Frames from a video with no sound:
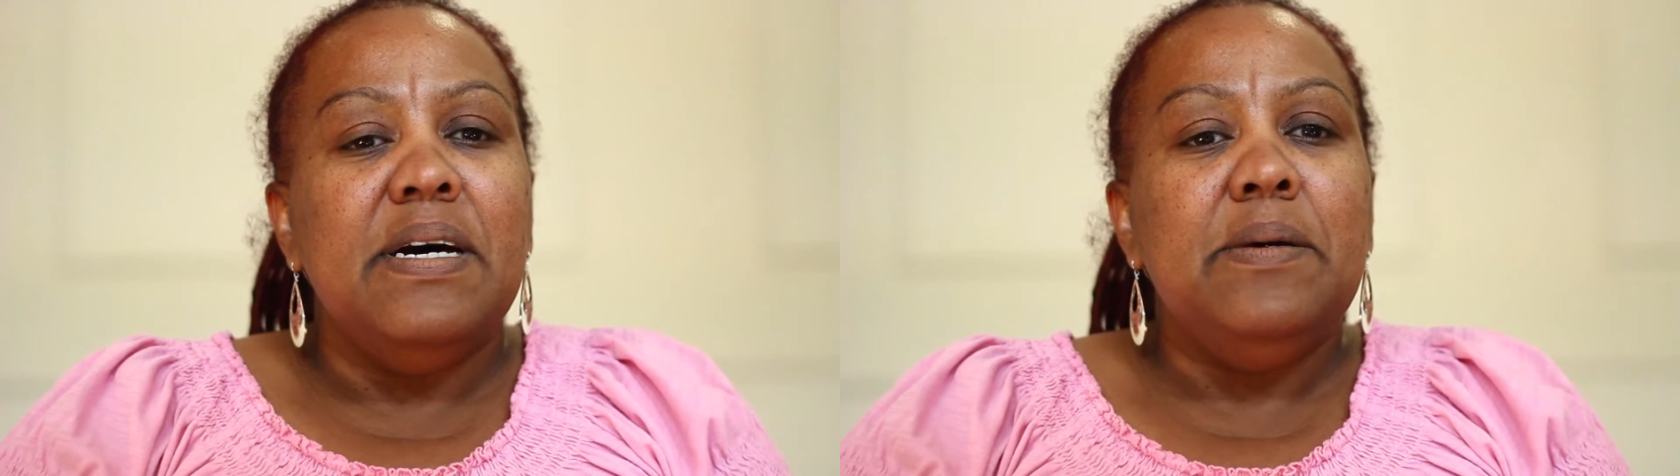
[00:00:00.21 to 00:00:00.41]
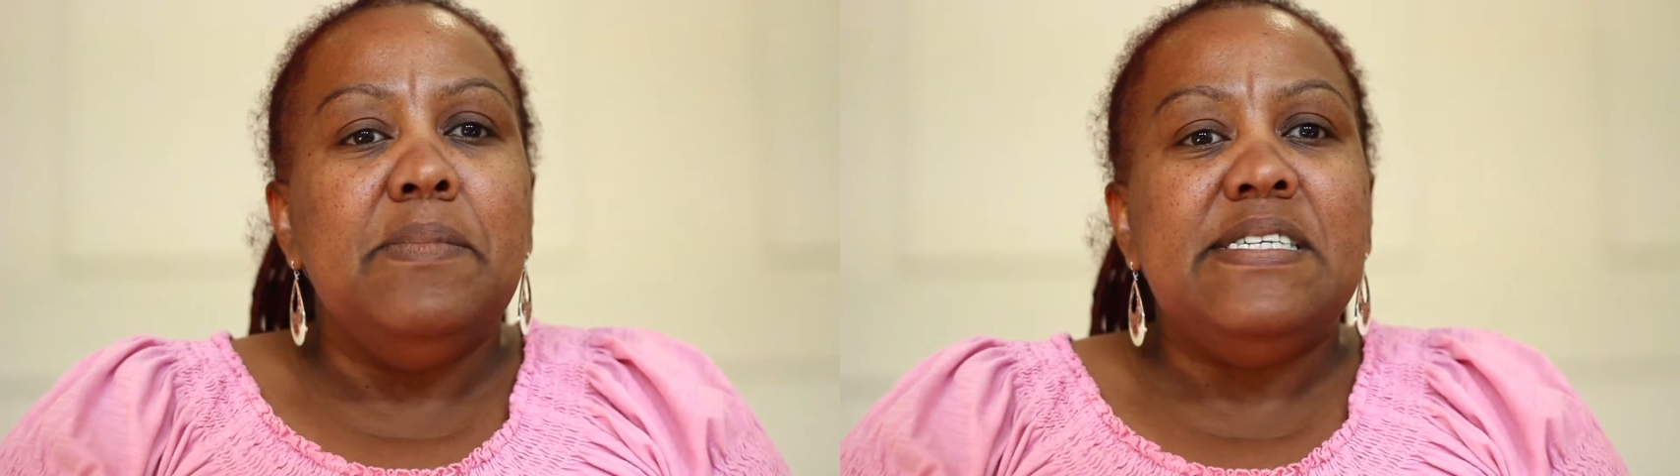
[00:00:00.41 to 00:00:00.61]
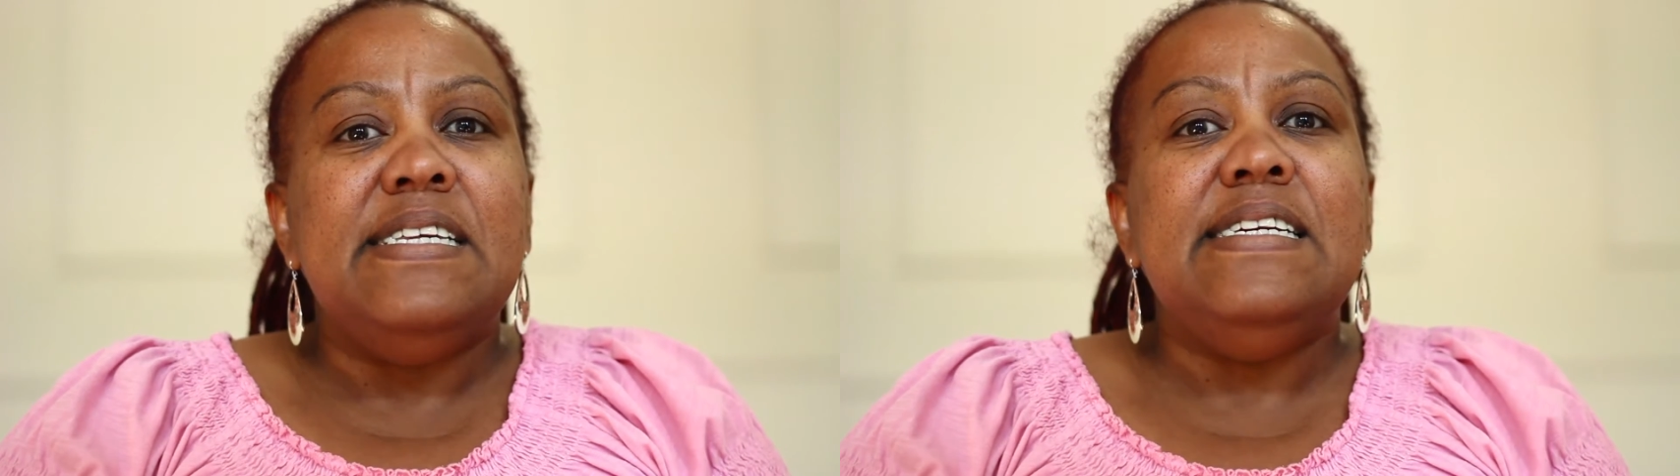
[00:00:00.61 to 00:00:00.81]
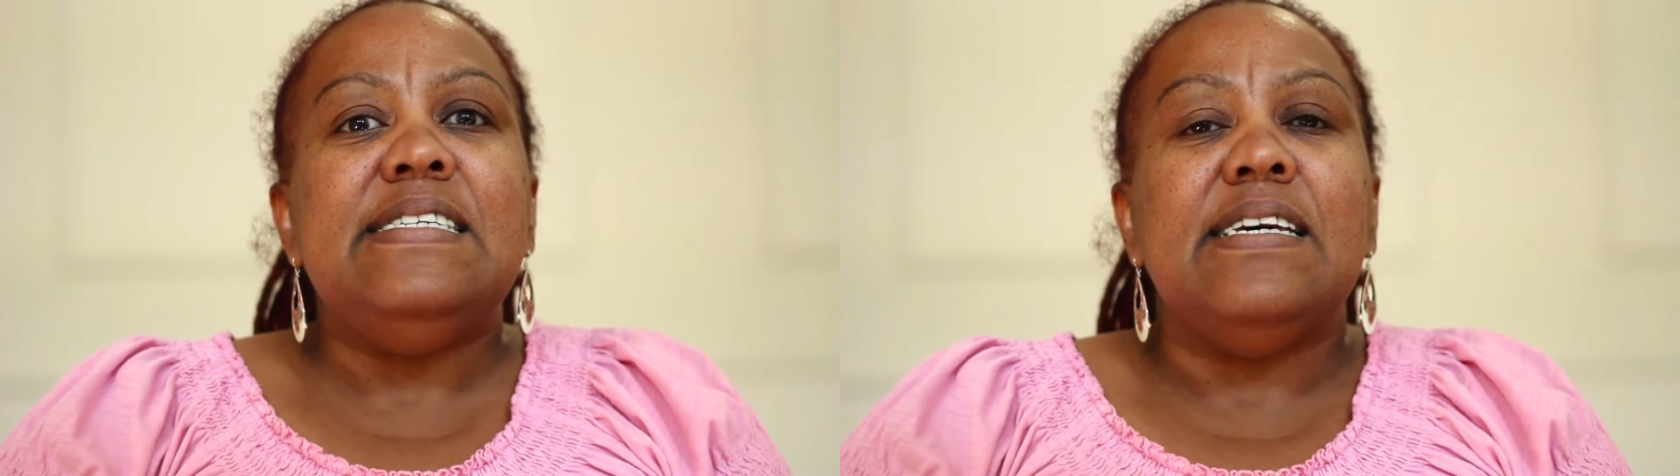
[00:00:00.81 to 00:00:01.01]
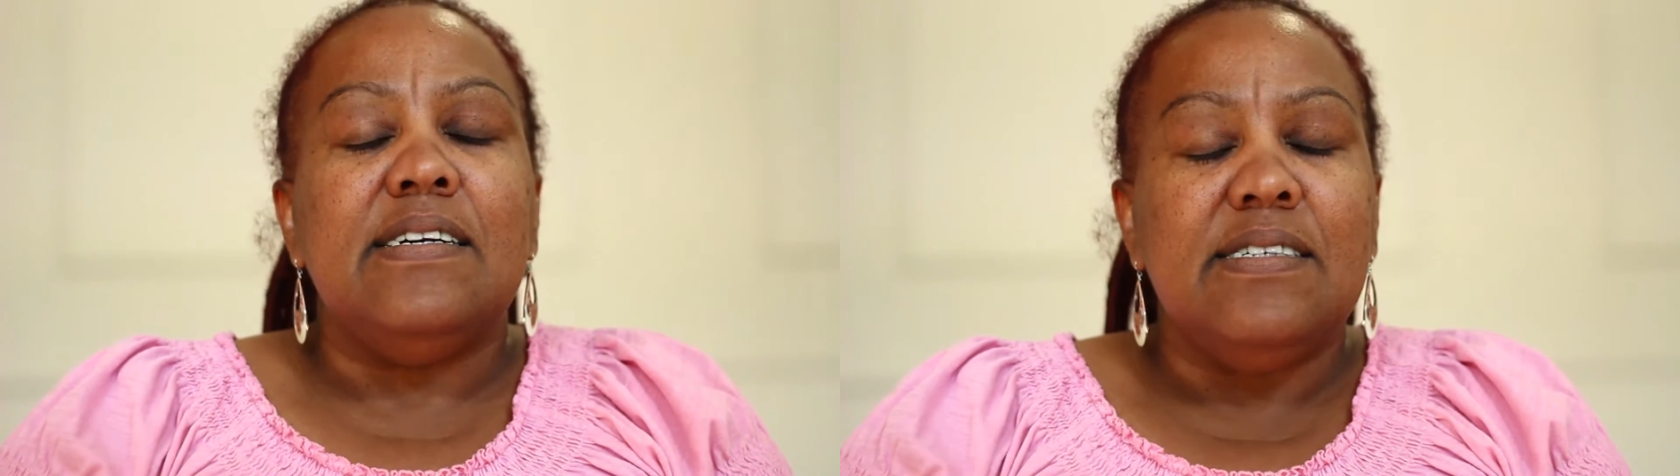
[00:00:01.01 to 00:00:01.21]
My name is
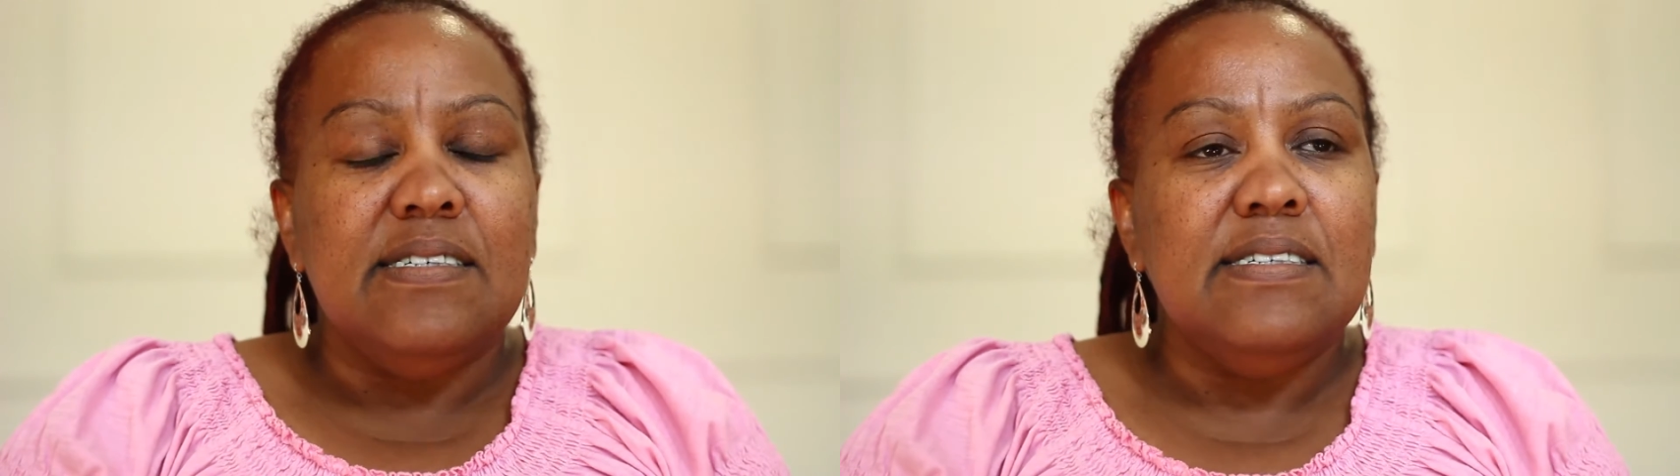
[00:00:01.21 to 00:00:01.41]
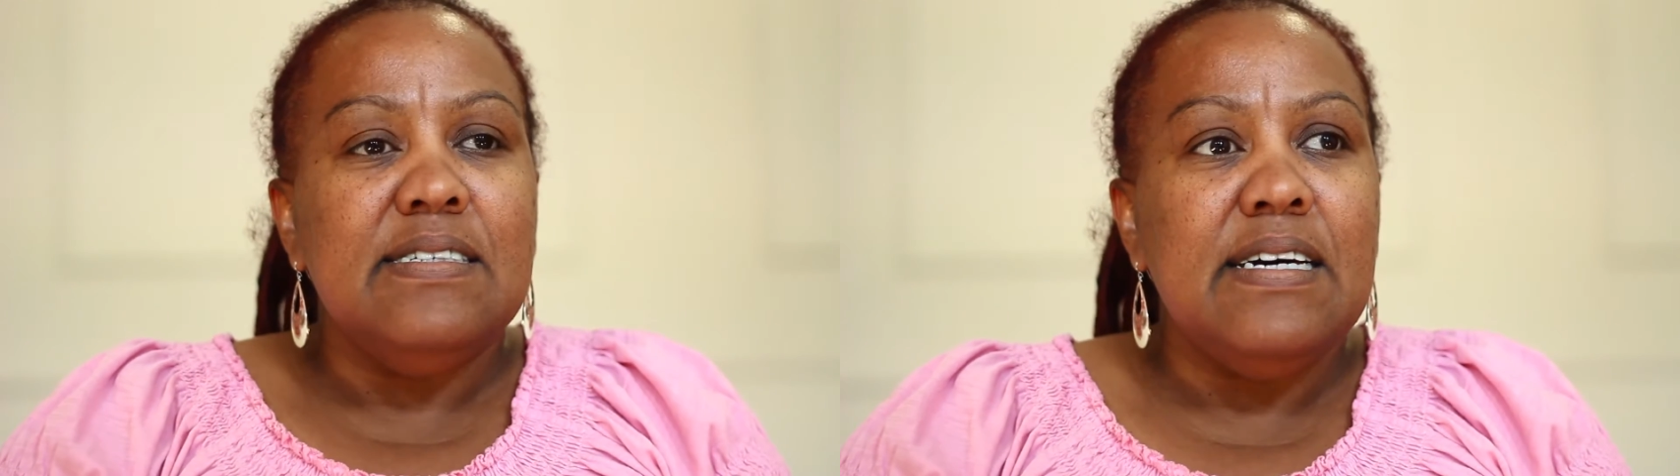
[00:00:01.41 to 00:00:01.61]
Lisa,